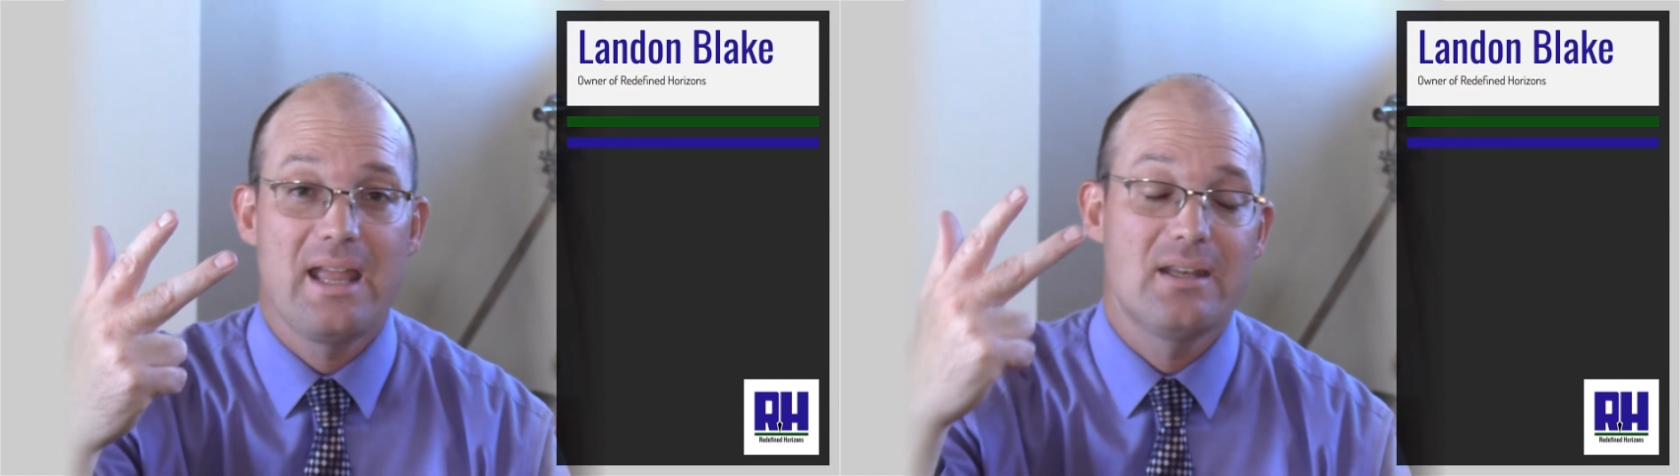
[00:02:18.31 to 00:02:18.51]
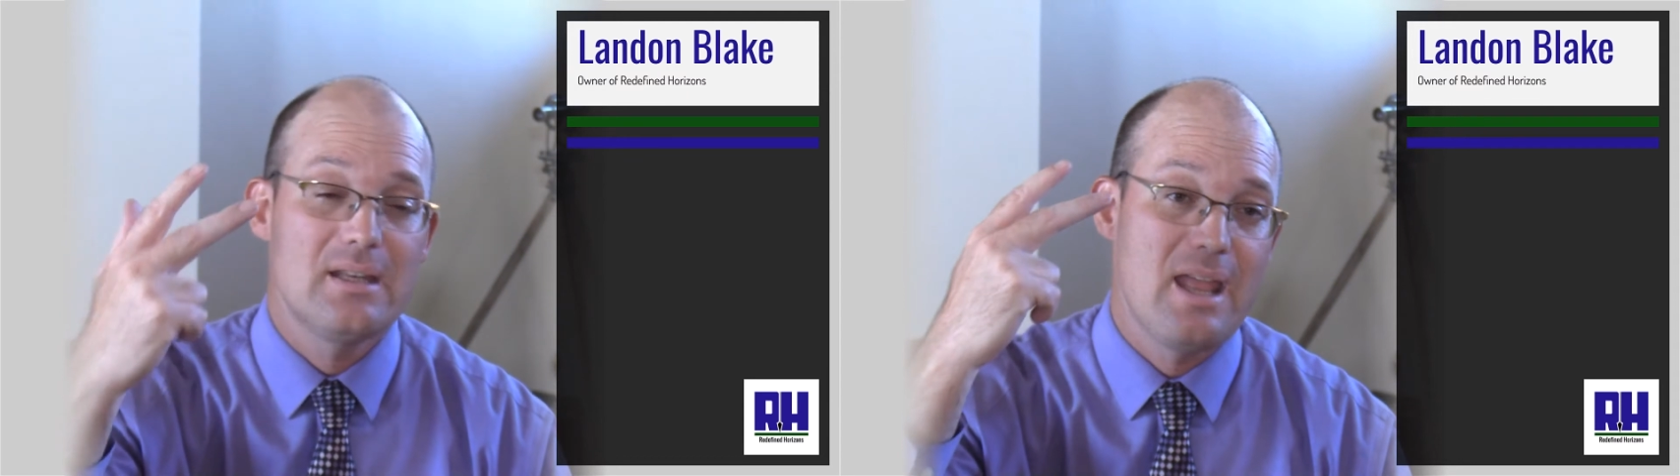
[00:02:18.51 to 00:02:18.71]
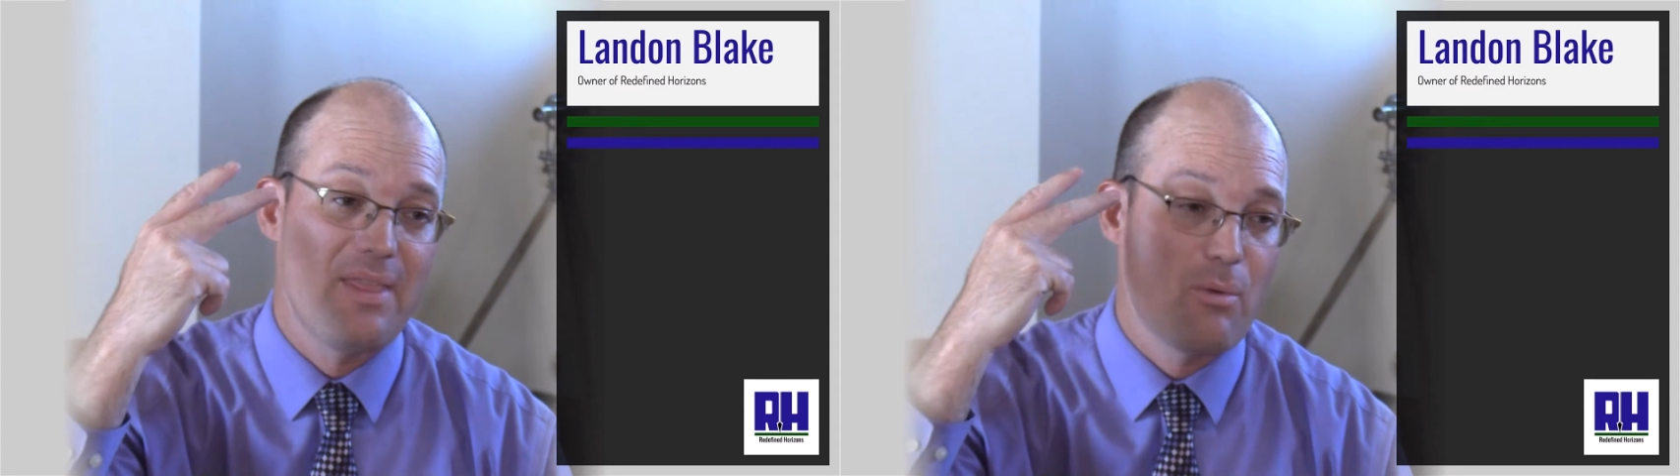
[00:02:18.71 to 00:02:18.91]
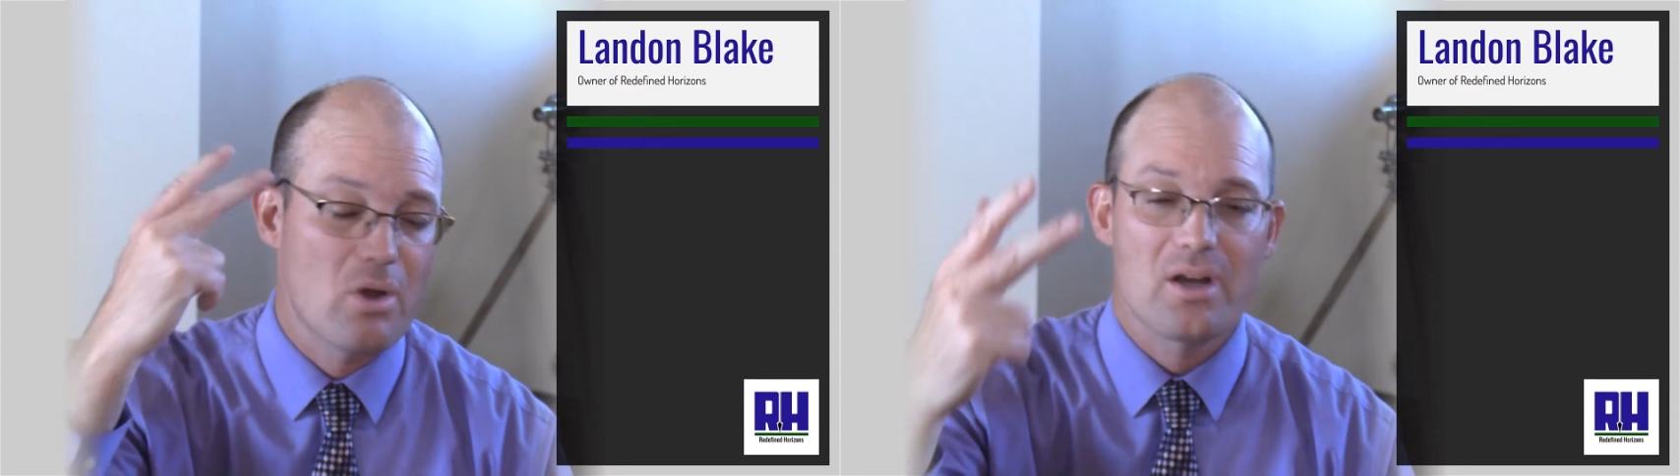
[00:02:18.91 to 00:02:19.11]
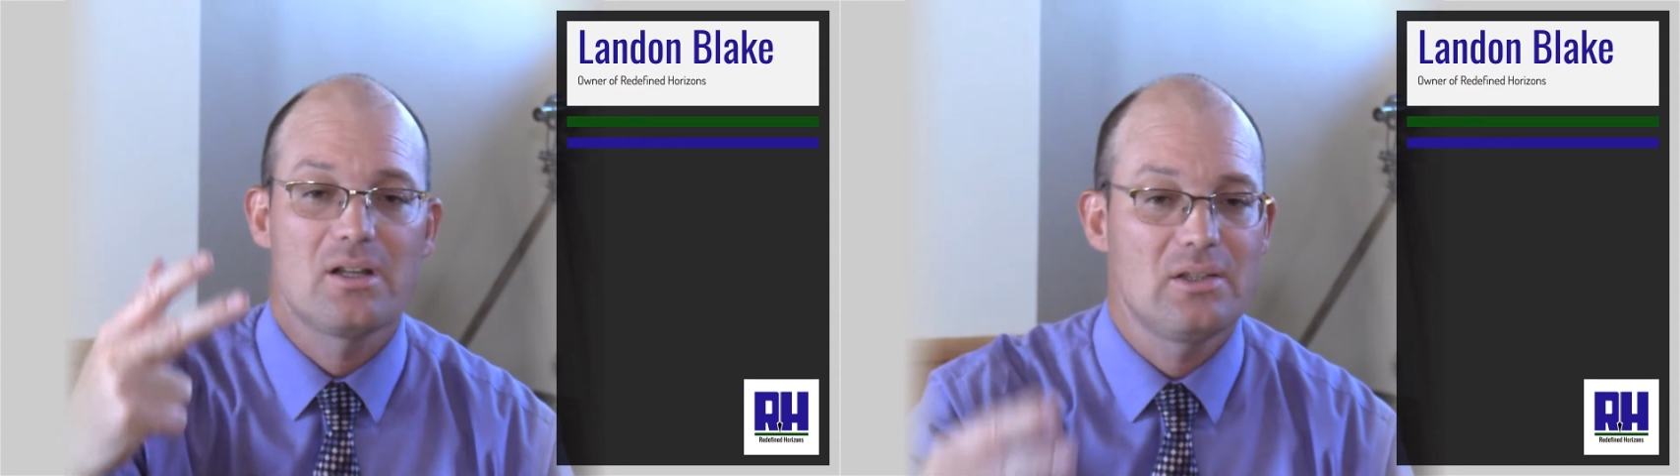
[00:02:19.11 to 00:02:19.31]
And and they
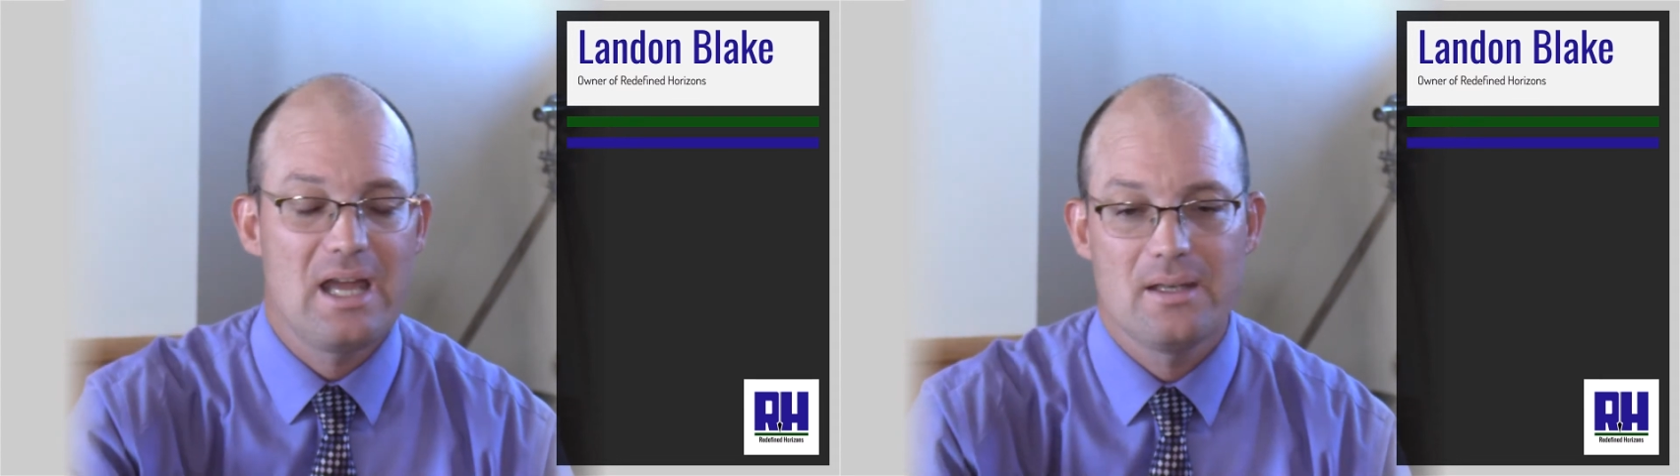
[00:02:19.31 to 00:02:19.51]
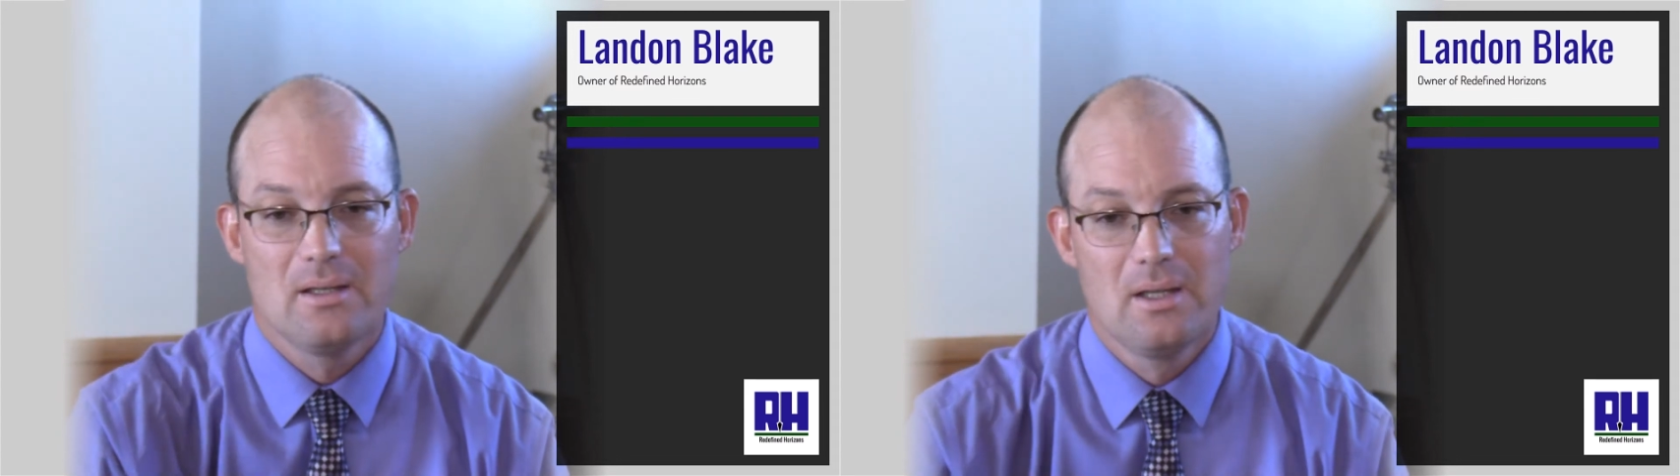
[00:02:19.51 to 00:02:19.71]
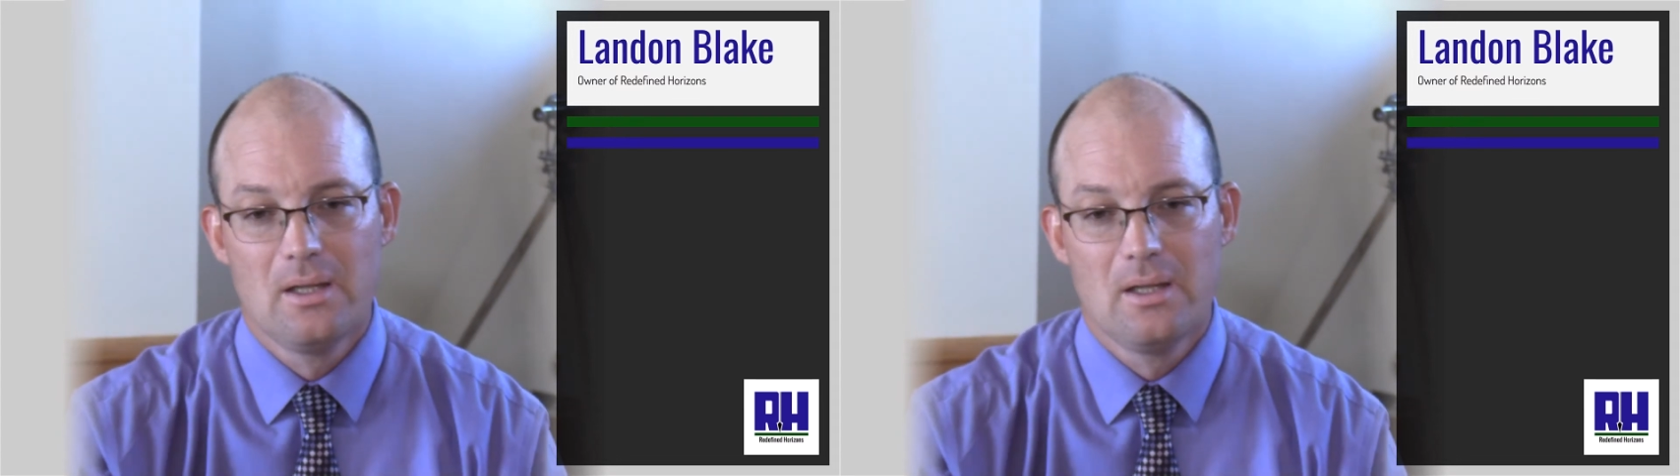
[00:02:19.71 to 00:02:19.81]
weren't going to let